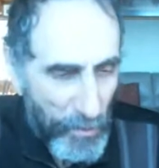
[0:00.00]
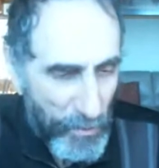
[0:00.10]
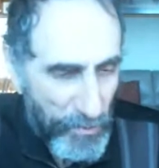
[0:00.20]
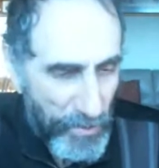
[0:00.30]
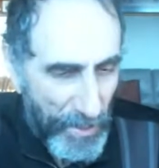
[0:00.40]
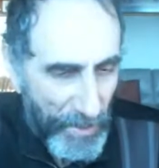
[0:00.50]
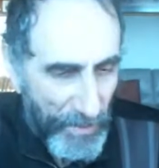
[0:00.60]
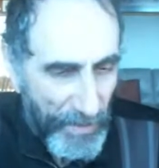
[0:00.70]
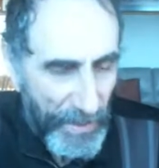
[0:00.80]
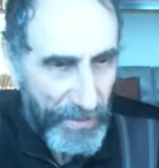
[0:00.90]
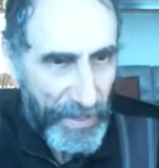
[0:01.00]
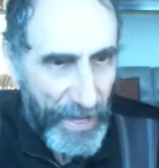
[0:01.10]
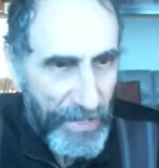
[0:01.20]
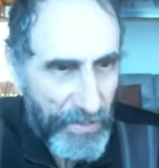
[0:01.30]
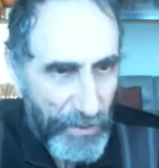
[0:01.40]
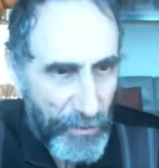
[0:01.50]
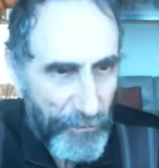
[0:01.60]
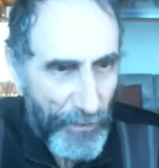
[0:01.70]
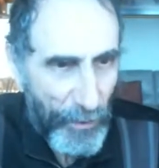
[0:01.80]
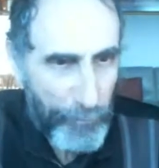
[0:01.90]
So in in the
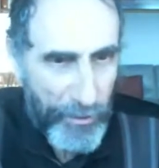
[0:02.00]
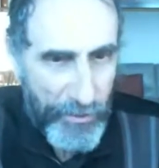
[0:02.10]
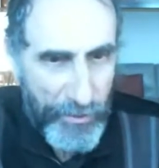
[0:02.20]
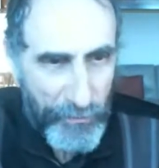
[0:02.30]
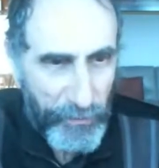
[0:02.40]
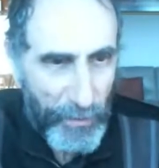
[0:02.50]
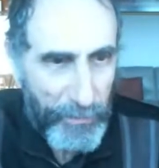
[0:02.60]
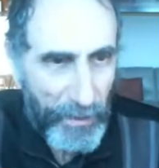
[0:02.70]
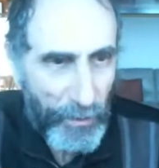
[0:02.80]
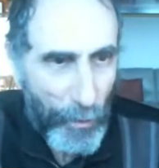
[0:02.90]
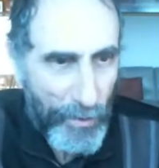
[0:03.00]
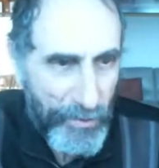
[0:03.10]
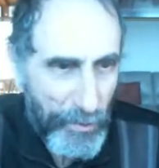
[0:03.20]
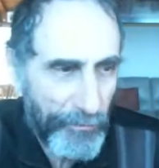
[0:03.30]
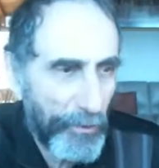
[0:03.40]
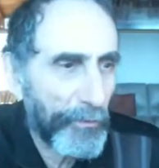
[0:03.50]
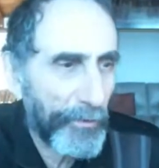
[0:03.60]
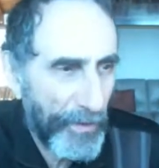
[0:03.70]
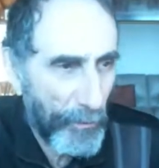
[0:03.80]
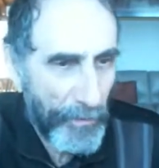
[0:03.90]
case that your fellow prisoner is flipping a coin,
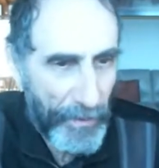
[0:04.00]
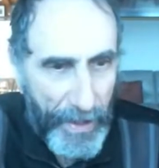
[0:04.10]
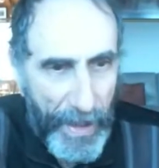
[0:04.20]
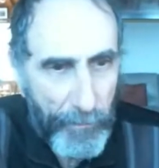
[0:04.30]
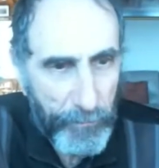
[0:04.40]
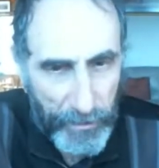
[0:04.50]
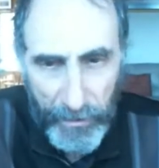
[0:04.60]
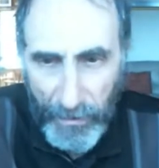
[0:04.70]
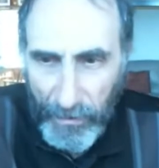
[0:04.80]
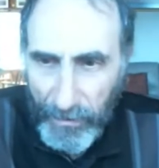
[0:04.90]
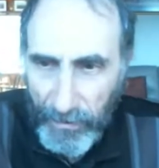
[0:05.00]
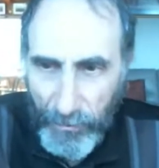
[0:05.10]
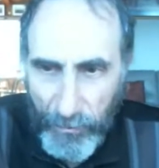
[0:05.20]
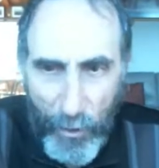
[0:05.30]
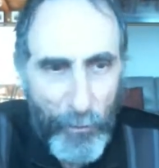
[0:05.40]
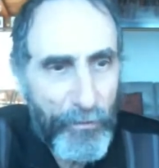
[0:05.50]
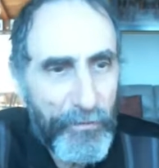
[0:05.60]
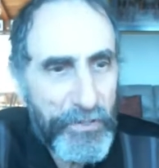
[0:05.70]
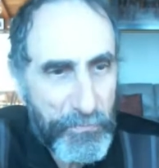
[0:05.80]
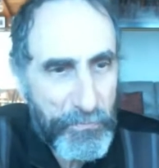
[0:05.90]
so if you're in there with a gambler and
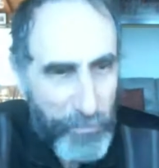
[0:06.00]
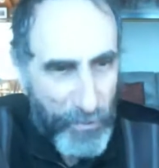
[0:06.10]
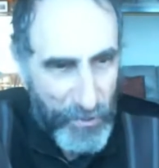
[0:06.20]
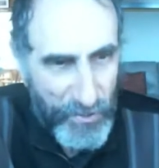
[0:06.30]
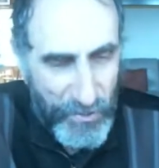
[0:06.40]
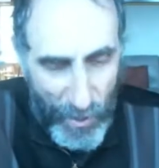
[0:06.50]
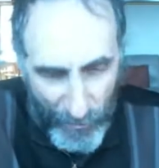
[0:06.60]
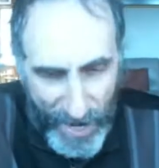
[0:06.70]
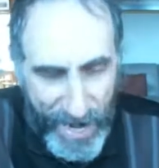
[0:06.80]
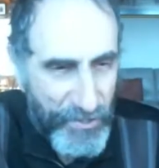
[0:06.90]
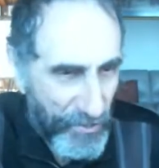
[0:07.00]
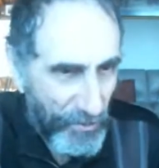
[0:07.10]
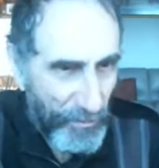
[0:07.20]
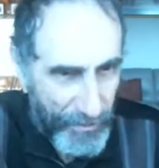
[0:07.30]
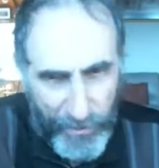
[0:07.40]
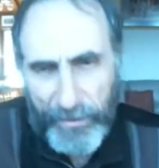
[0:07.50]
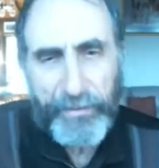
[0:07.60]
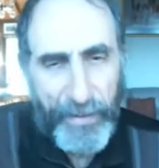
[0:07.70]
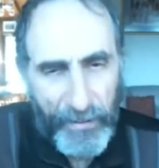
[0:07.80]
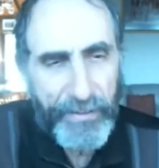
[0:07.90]
you know that this person's not rational,
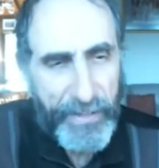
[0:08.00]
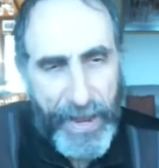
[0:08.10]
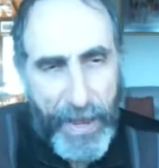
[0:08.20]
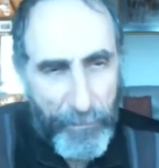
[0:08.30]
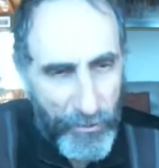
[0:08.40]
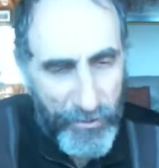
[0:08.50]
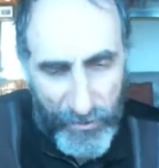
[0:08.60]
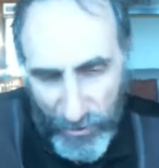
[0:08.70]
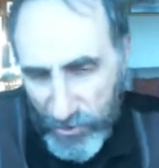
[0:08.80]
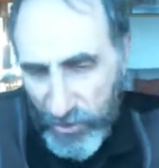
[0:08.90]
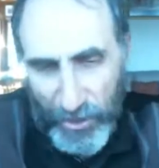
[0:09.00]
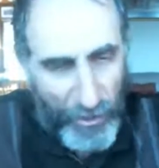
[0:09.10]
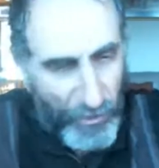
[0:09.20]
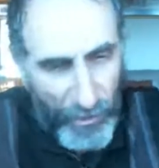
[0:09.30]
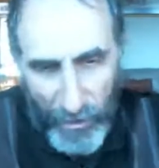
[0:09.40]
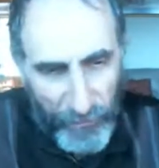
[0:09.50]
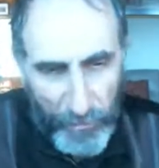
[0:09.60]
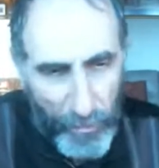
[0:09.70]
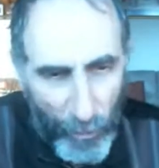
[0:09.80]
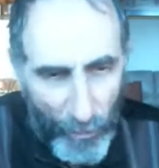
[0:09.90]
but they're they like to gamble, so they're just going to
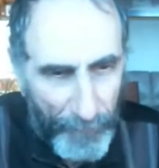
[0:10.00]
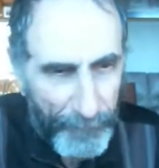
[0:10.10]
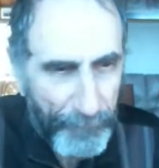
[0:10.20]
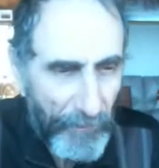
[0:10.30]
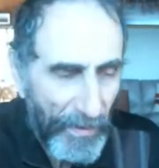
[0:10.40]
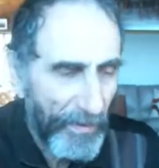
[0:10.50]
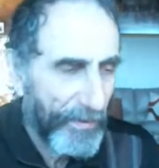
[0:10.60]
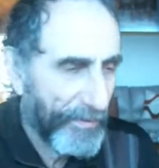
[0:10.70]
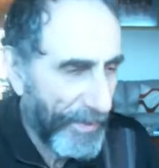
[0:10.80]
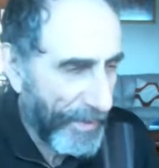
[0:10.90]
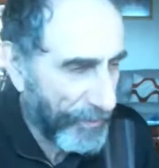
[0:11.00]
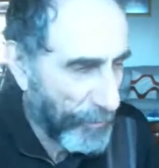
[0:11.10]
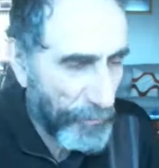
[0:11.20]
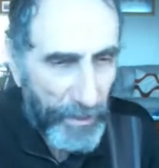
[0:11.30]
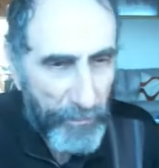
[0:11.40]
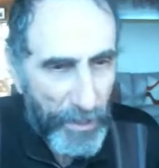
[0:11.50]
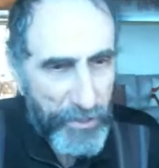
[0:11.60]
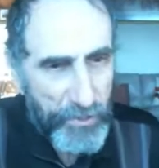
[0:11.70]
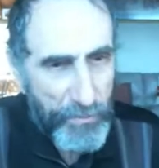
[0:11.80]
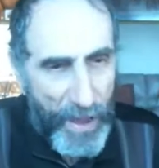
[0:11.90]
flip a coin, then you
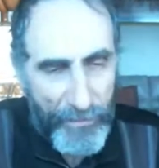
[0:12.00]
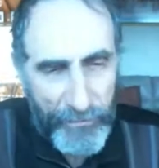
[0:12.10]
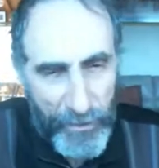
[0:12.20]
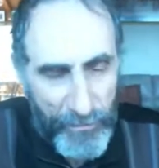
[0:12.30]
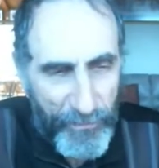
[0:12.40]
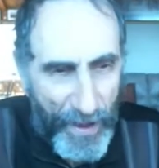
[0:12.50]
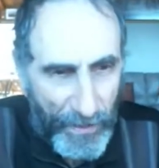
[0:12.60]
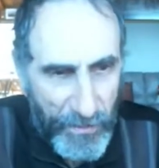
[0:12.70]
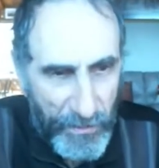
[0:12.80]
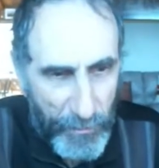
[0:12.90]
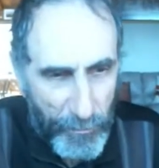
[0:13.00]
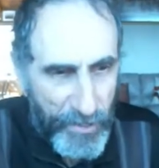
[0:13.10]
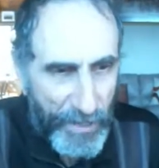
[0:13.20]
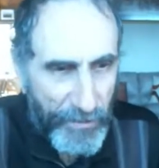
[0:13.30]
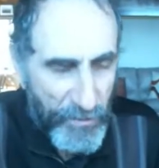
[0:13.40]
pretty much have to defect to